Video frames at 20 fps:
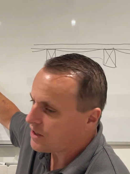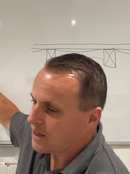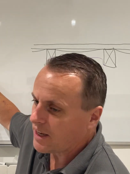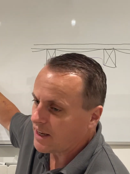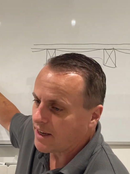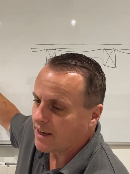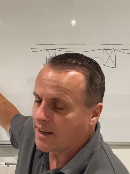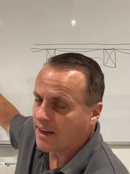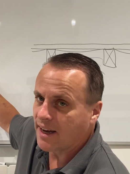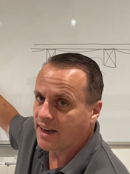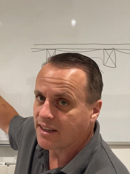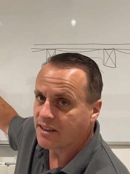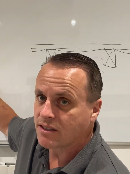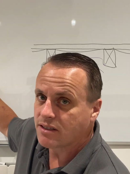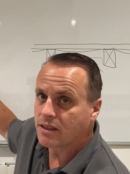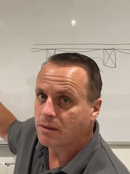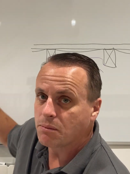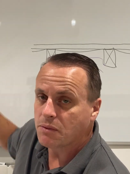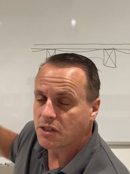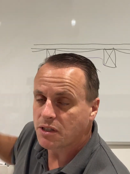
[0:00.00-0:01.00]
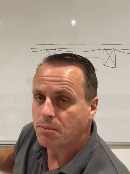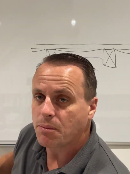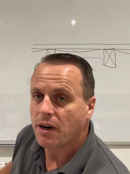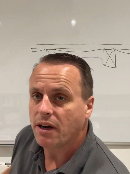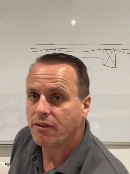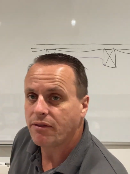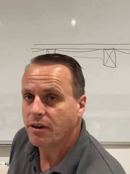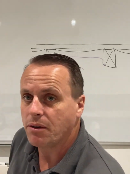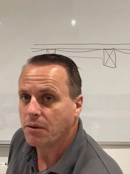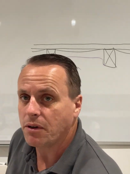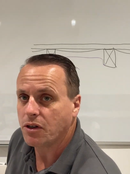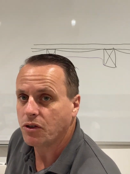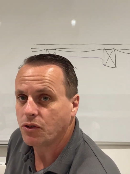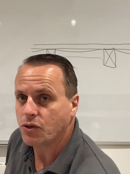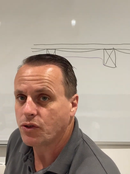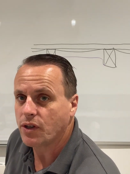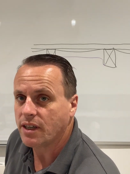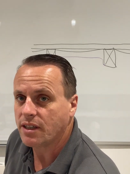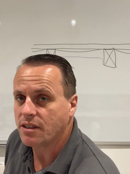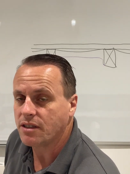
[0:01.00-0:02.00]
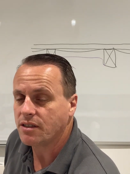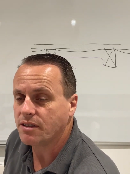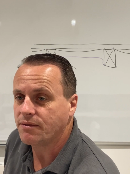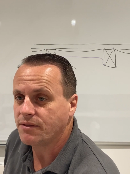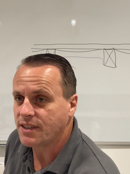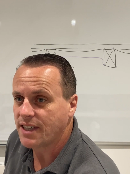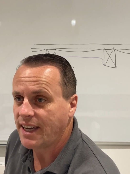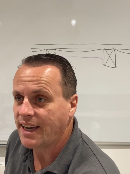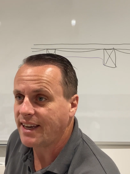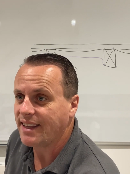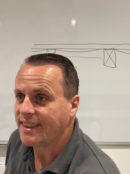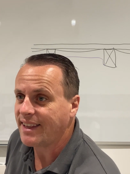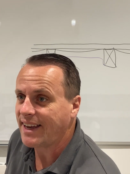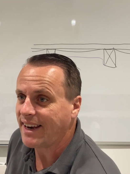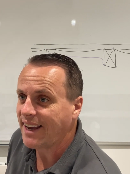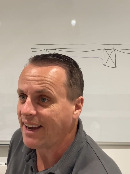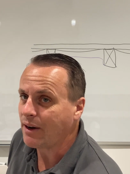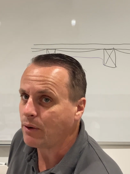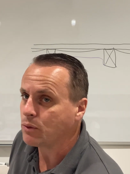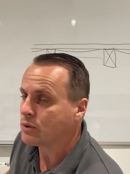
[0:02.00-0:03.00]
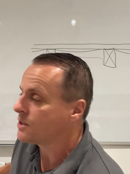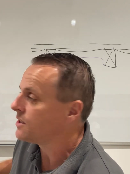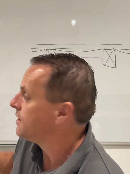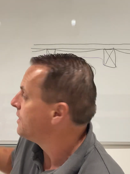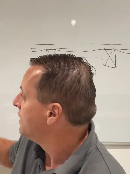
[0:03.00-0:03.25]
here, and some of the spray foam contractors have taken that out,